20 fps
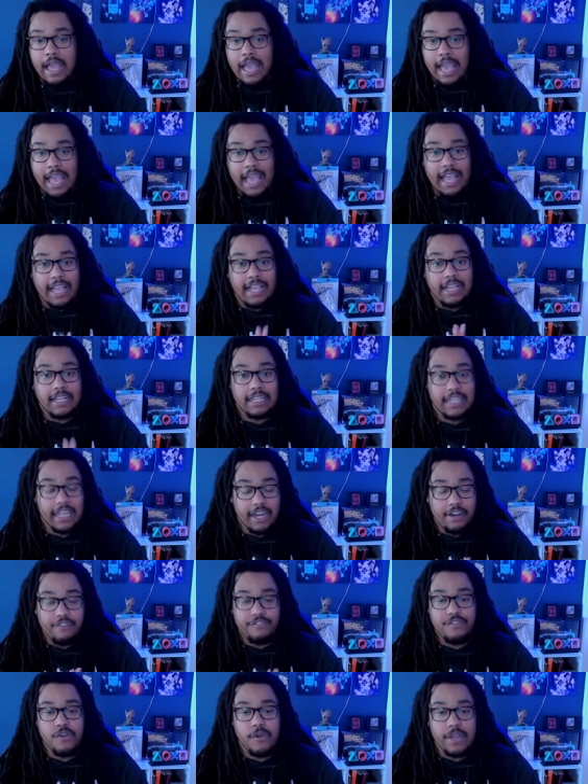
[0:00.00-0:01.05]
a
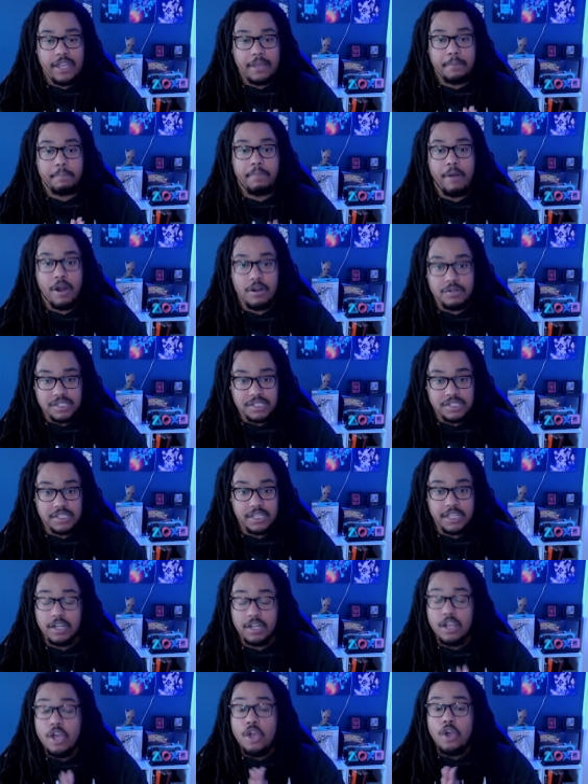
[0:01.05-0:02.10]
clairvoyant
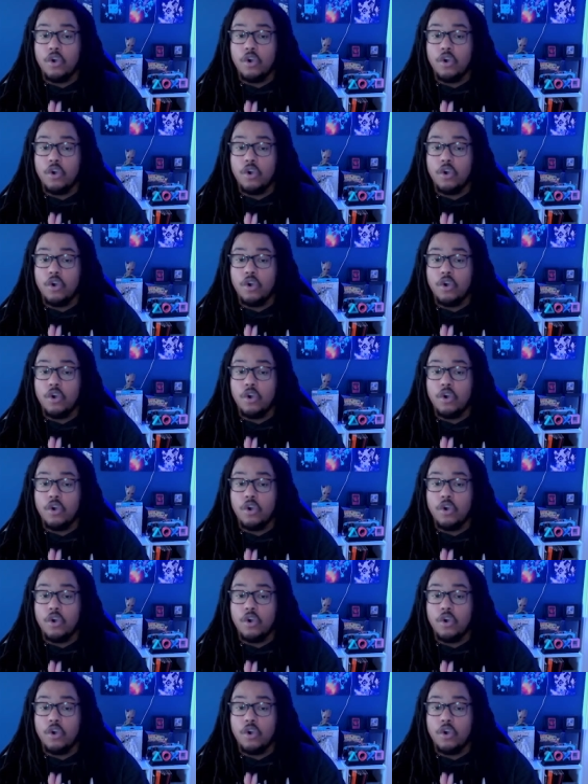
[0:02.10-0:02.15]
person